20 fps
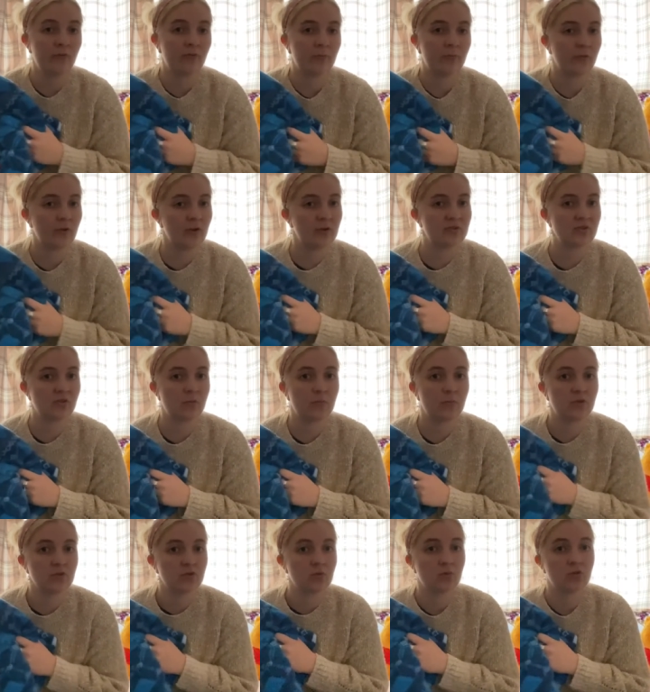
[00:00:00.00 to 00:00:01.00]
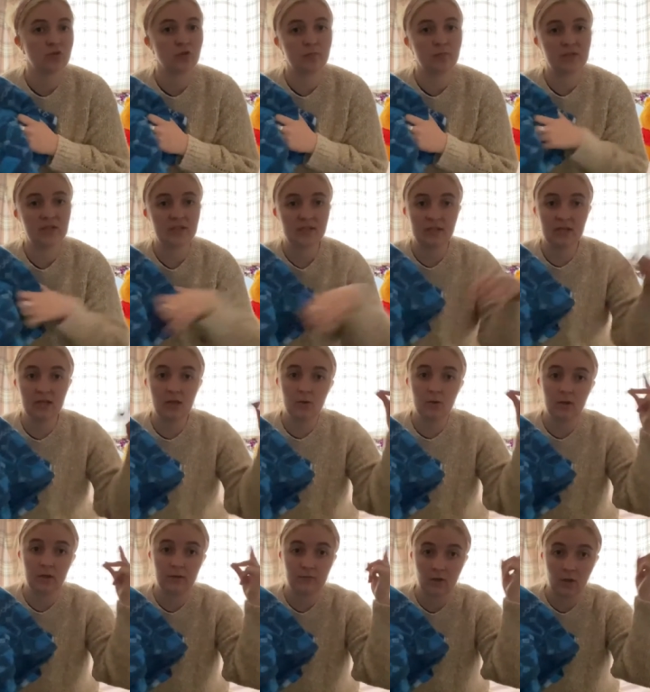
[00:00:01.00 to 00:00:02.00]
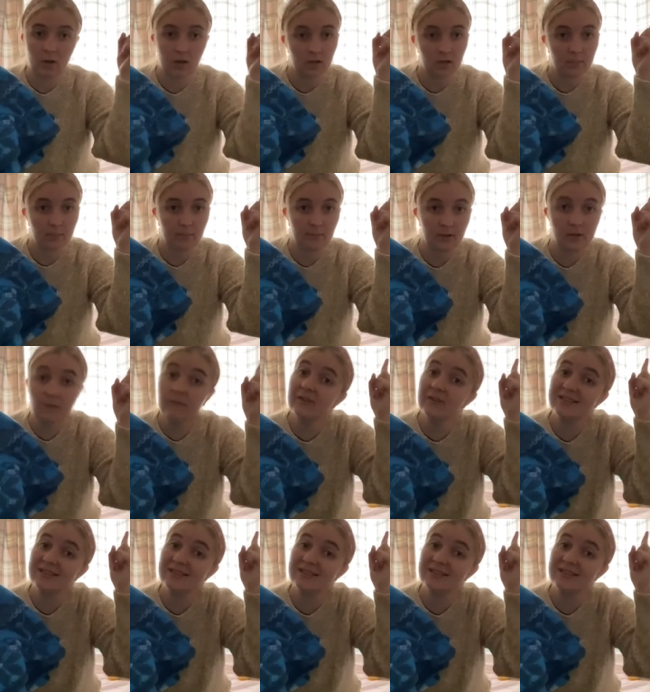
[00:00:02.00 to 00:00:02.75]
from Frozen the Musical and Shop Disney, I'll leave a card up above.